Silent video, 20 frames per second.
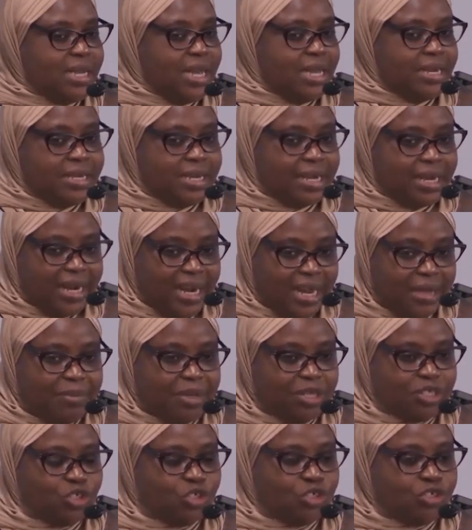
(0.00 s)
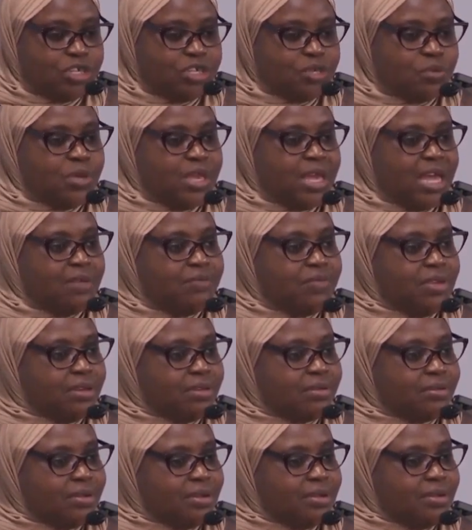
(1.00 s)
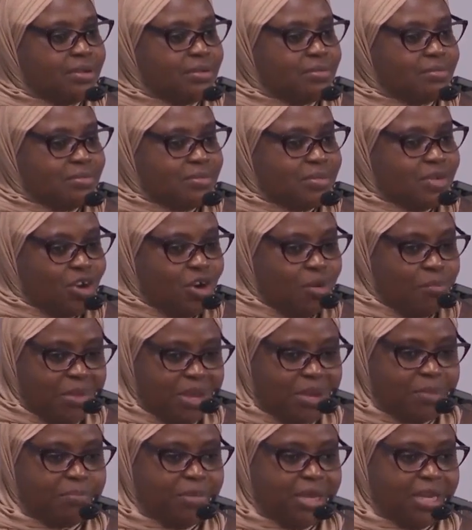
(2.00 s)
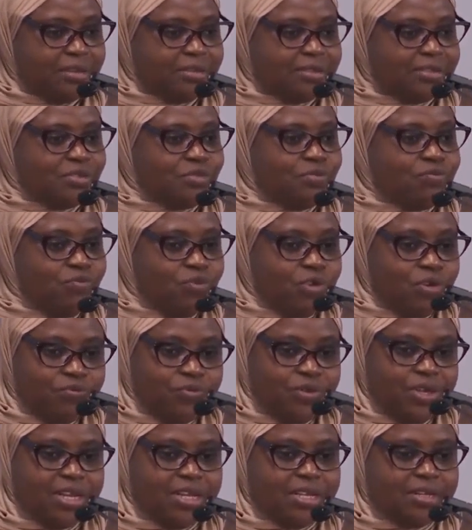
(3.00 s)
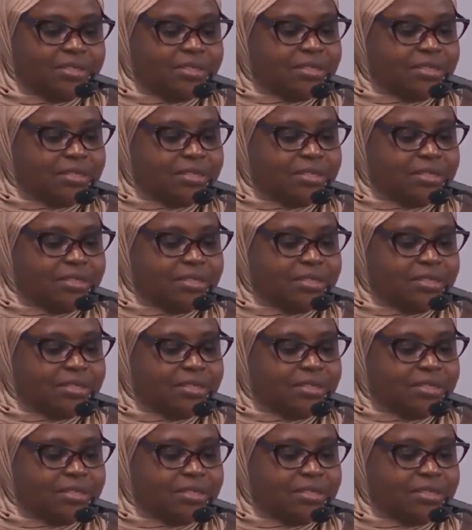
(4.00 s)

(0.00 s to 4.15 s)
at the climate change, we have commitments to fulfilling